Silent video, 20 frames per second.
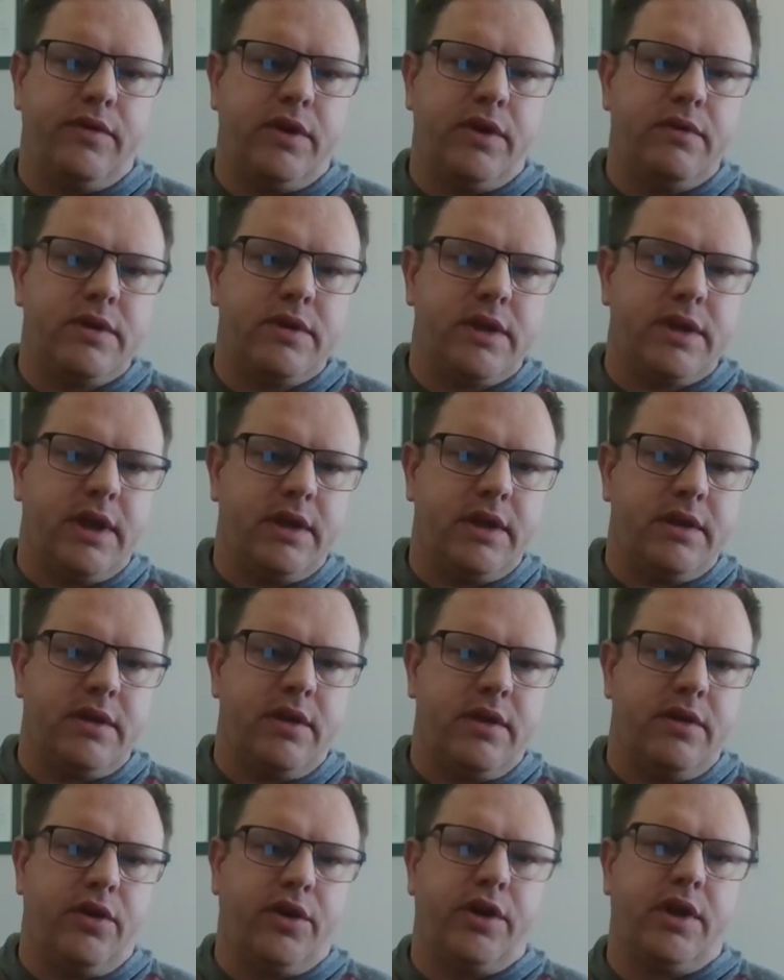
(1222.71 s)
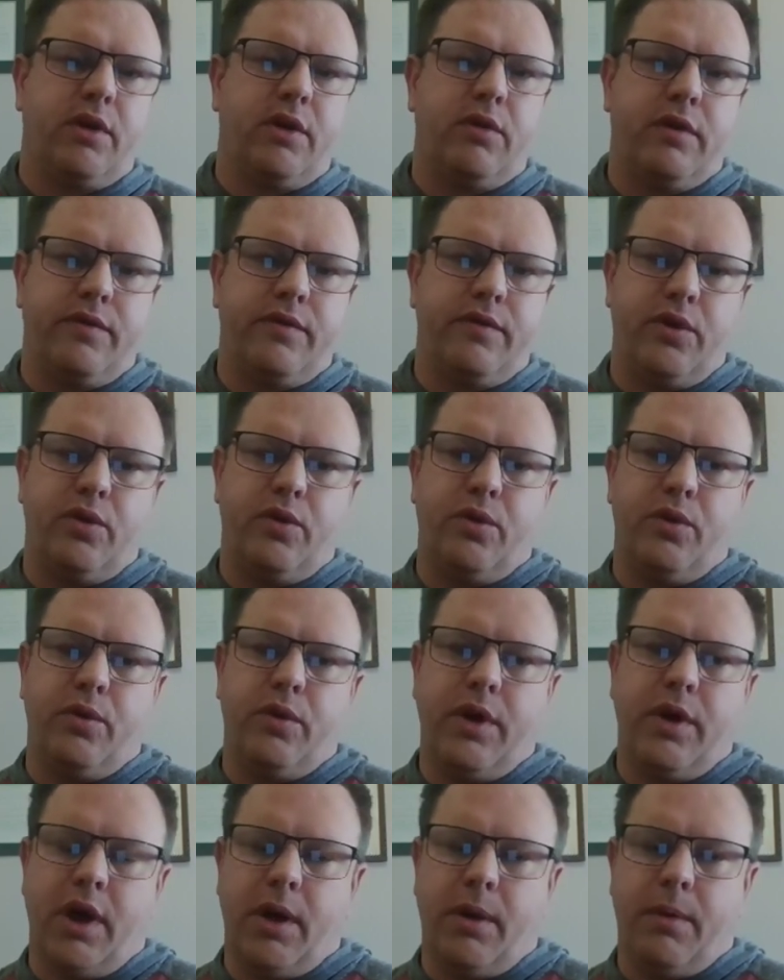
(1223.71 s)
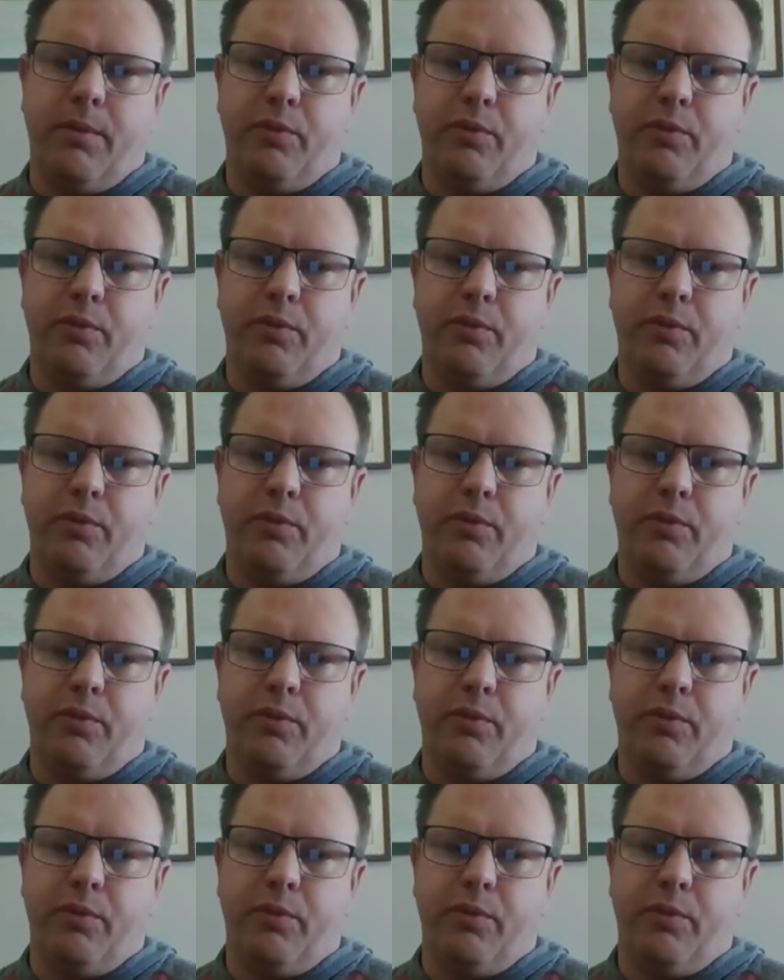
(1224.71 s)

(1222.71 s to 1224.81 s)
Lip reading: reviews it, they're going to review